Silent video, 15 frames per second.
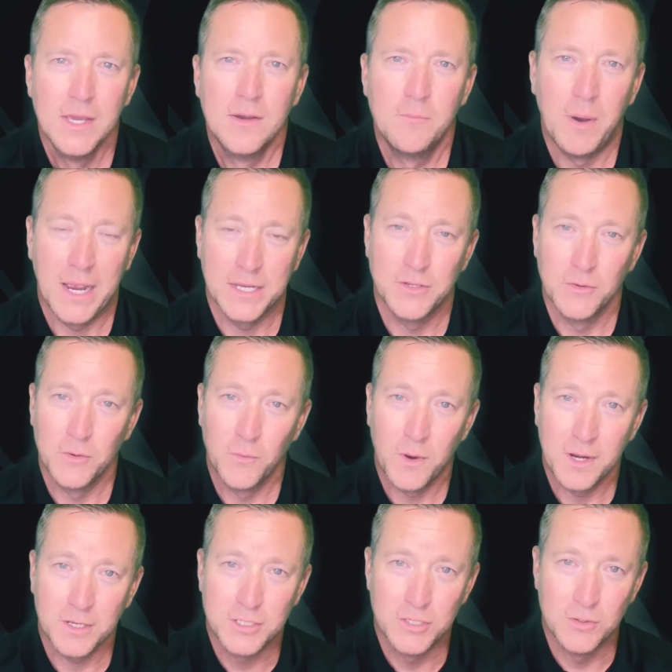By doing one
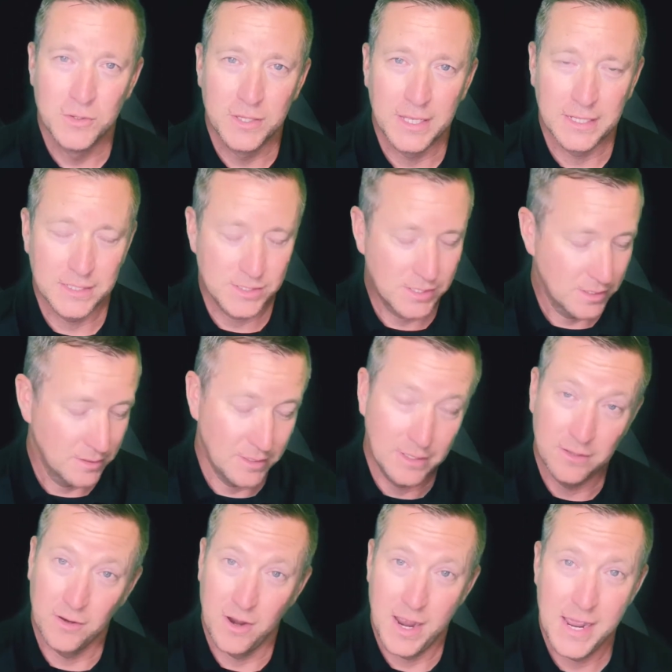of two things.
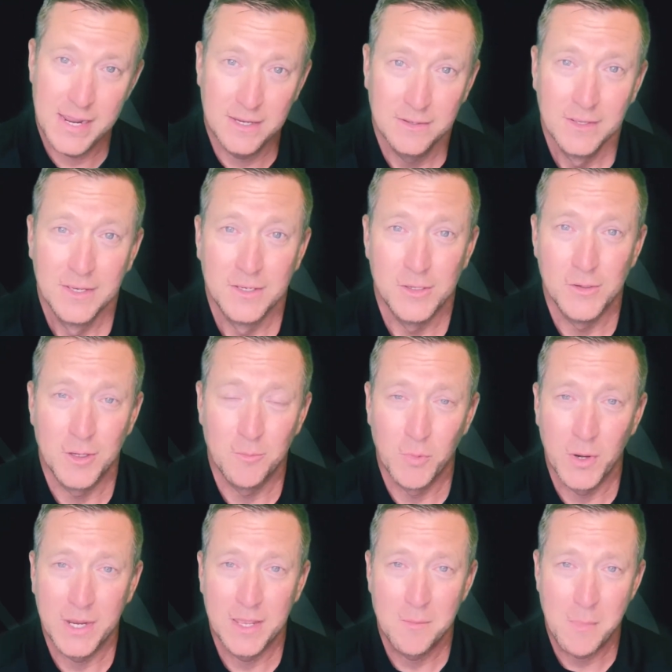Either A, you can
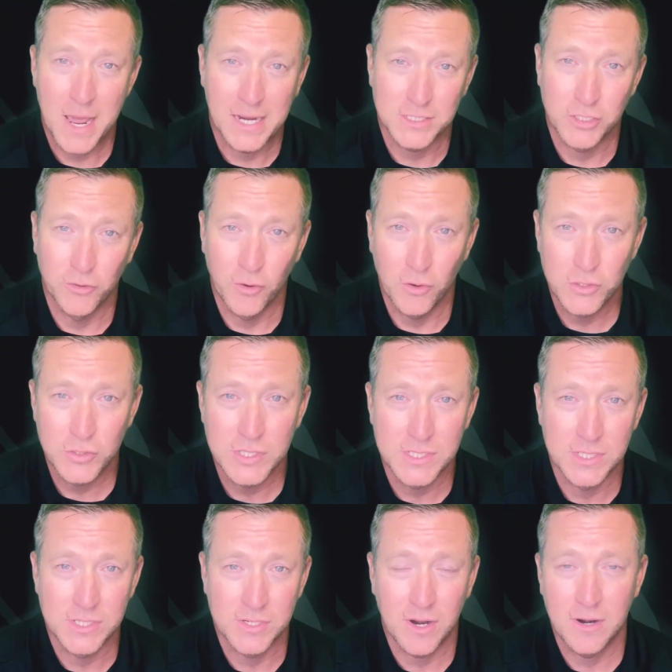bring in bags of groceries to
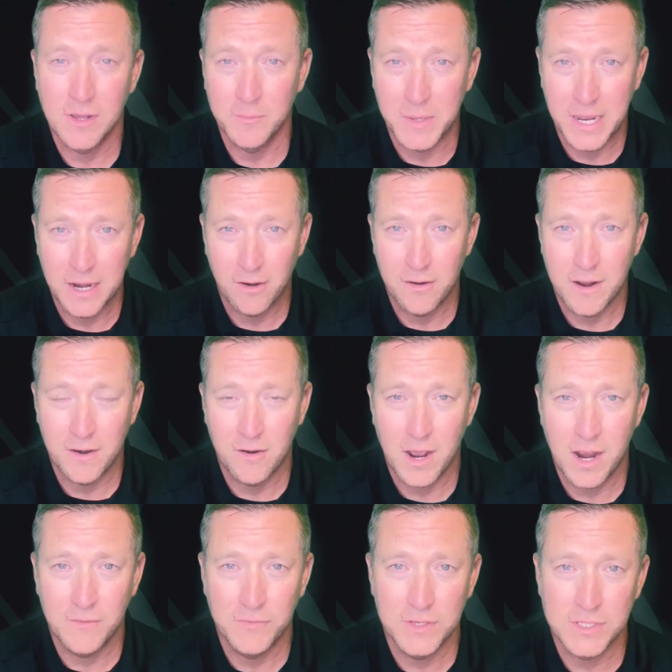Start Up Care in our
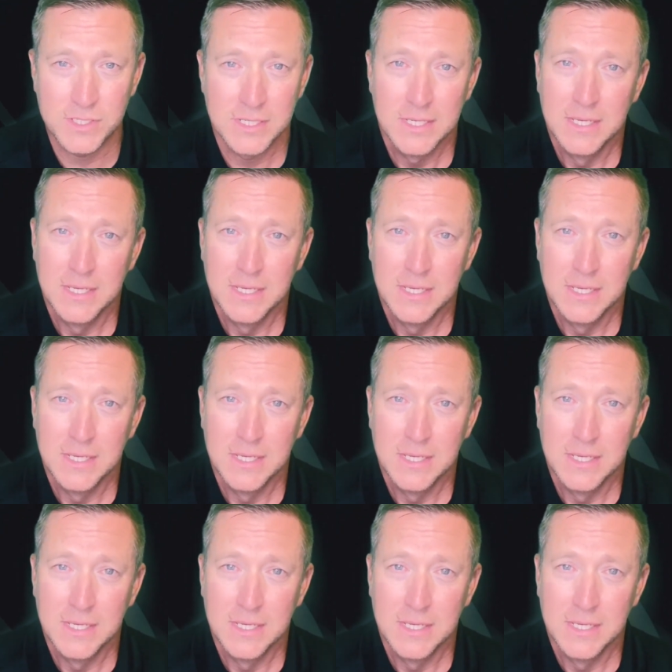office.